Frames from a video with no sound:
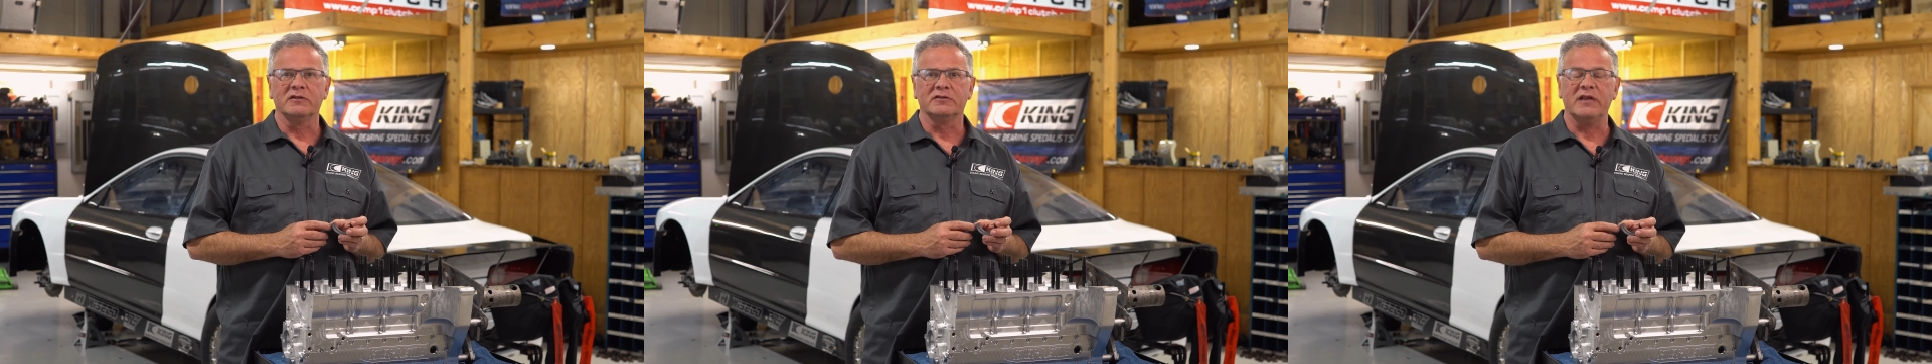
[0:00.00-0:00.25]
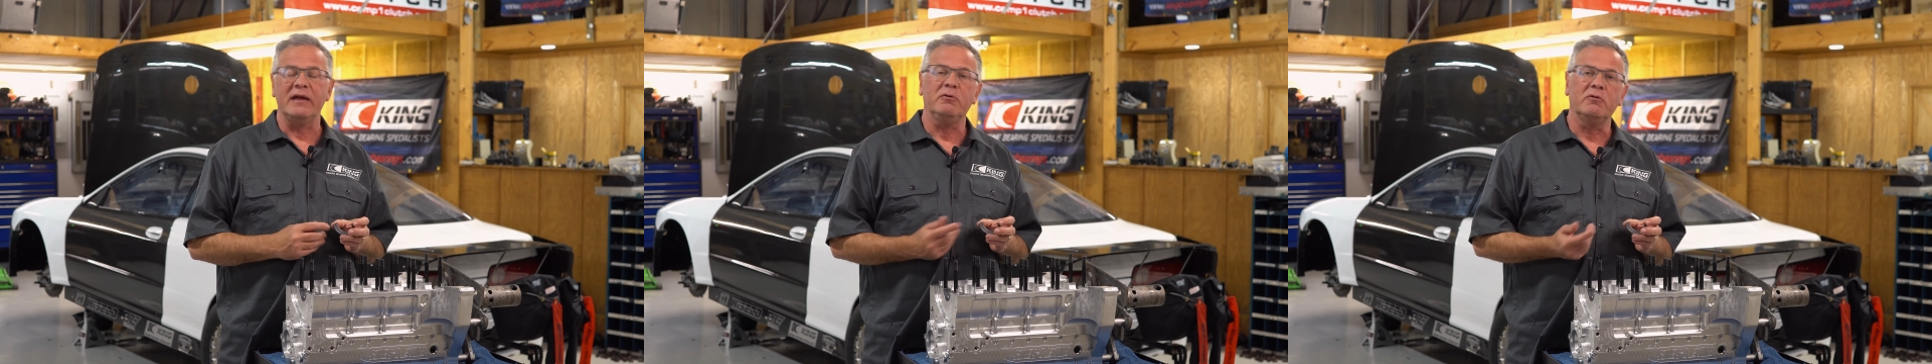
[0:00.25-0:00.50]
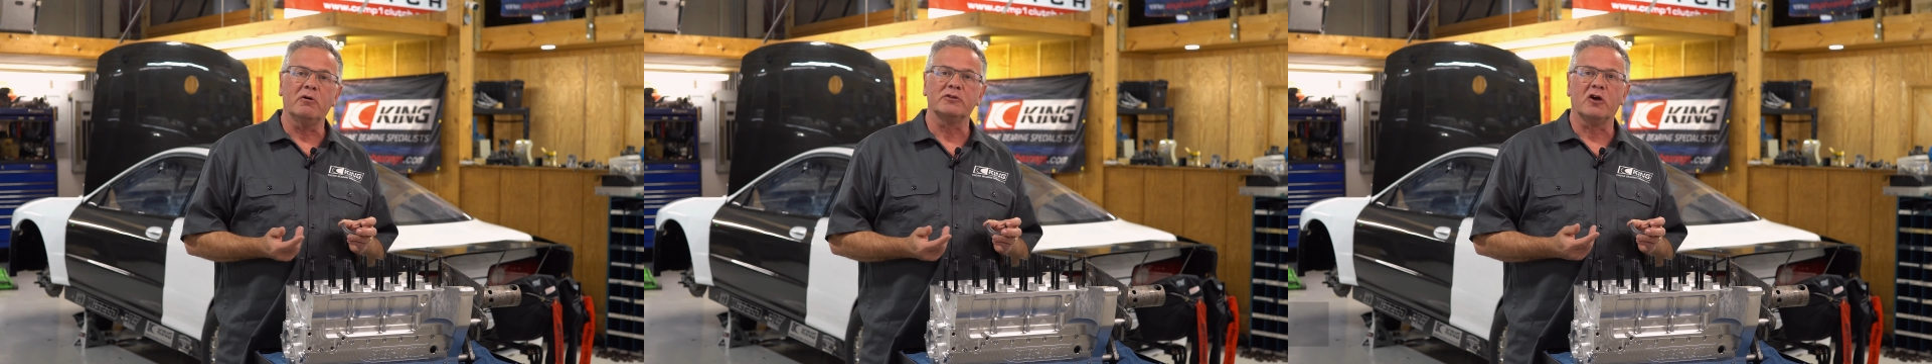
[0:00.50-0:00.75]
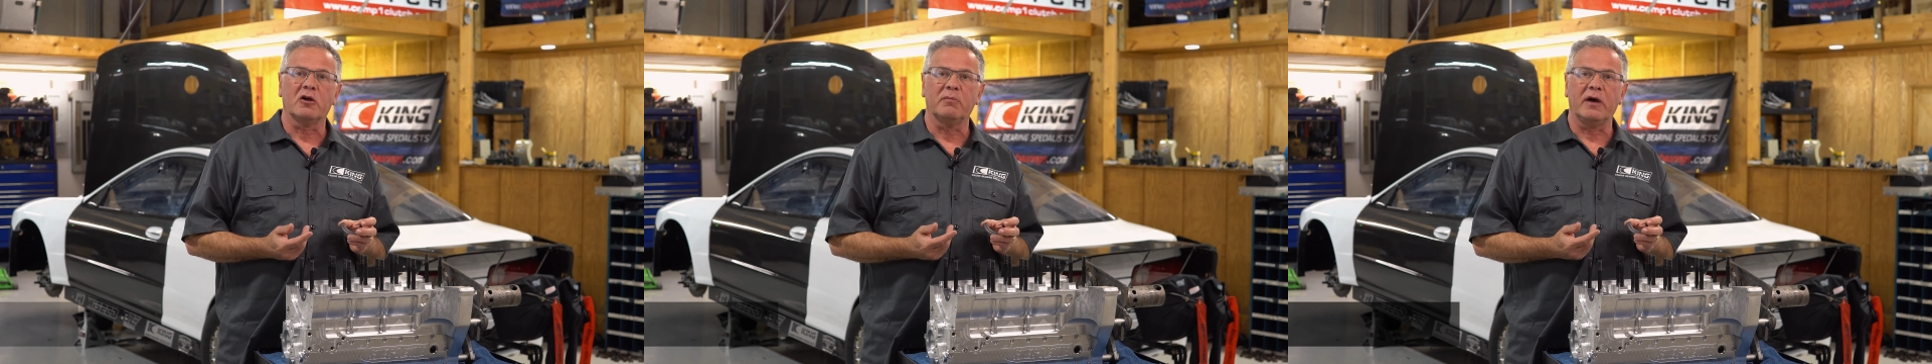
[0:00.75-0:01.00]
Today we want to
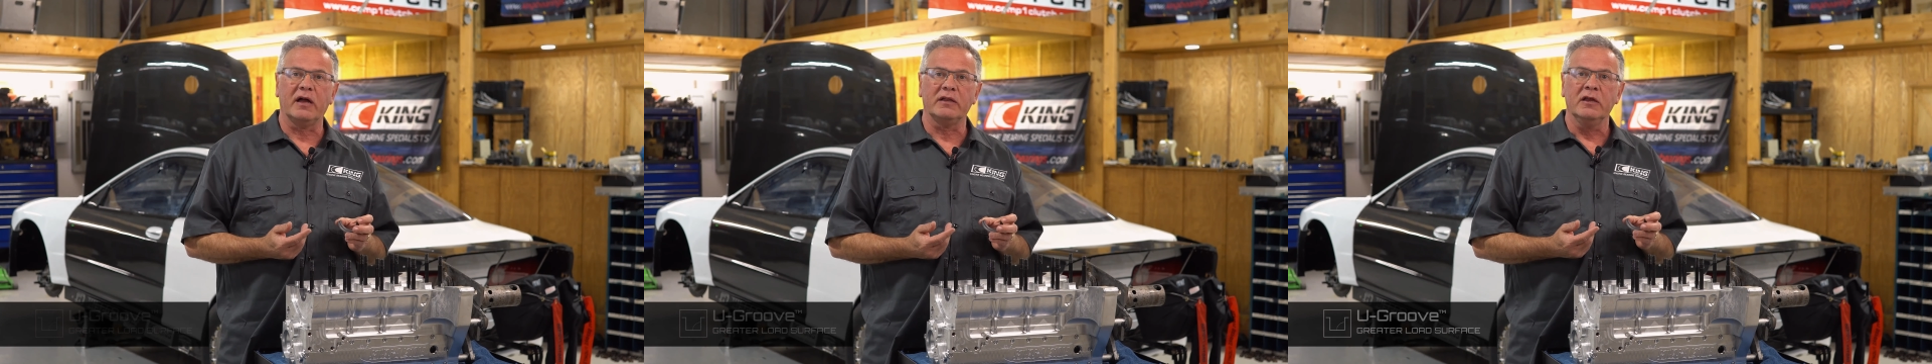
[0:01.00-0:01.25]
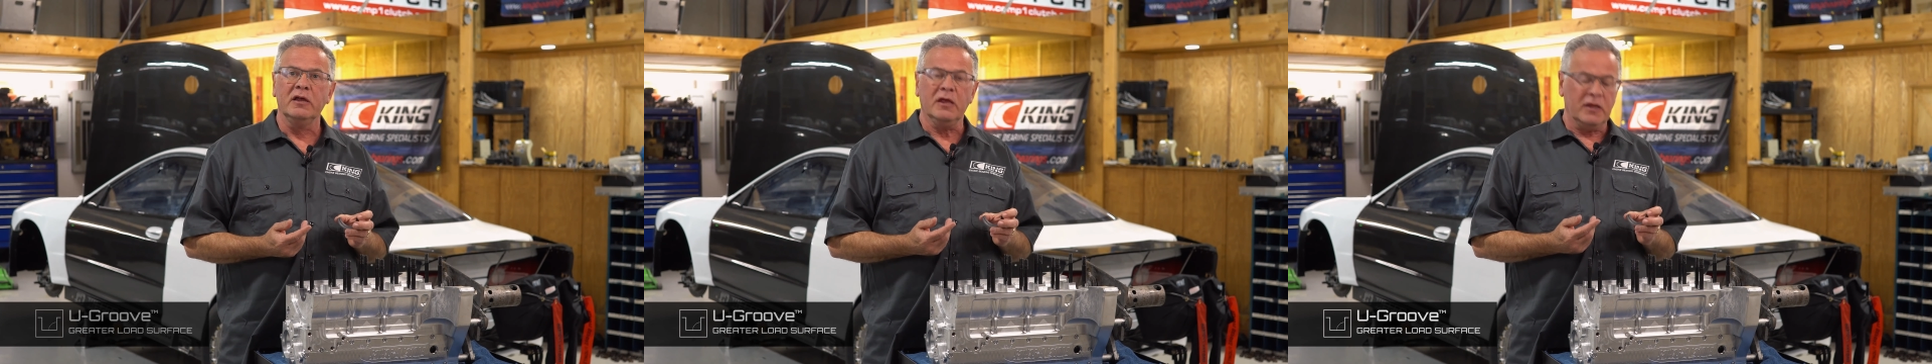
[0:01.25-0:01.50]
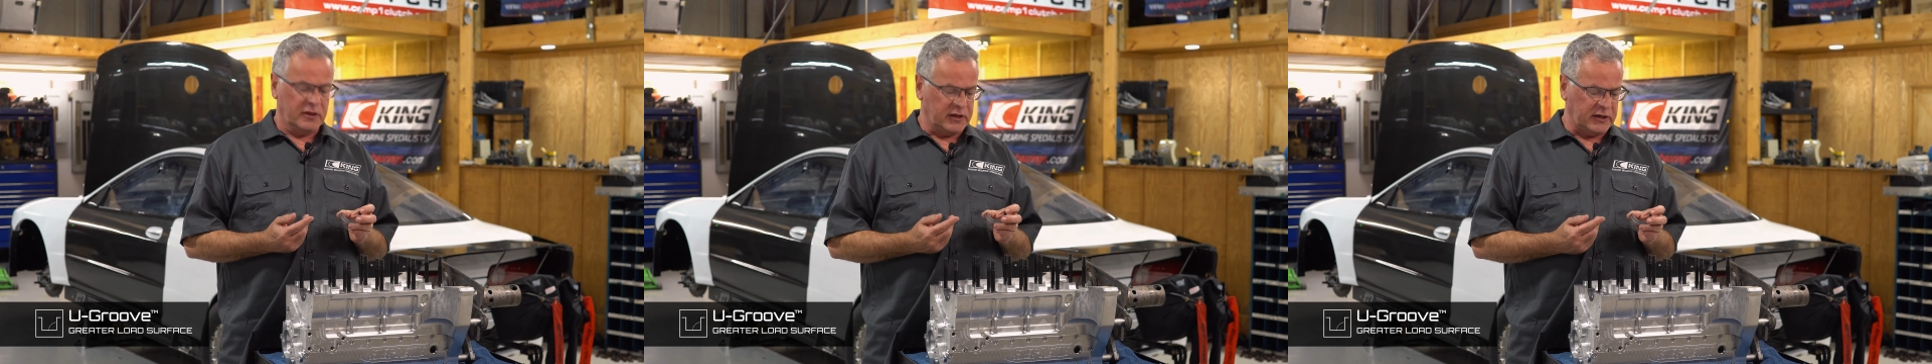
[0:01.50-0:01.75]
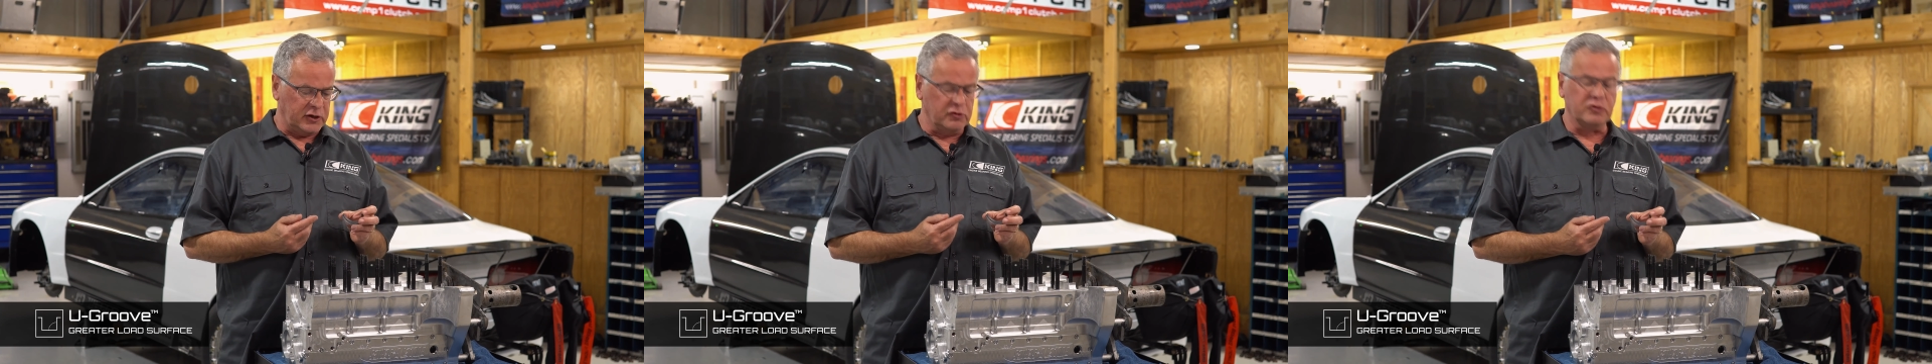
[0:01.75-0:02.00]
talk about the
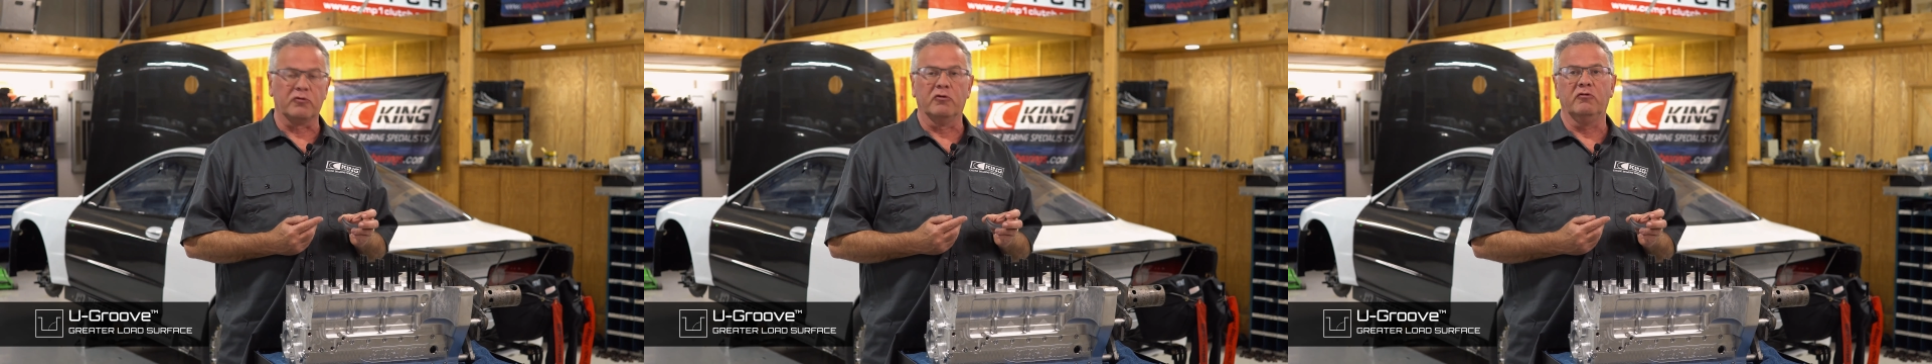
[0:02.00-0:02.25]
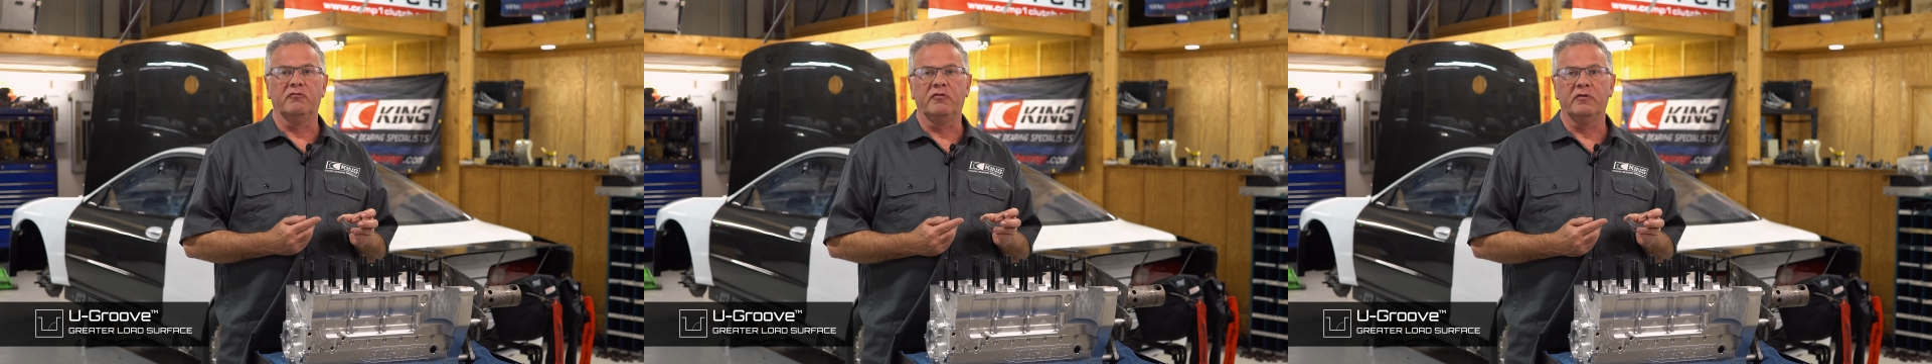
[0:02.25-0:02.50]
U-groove.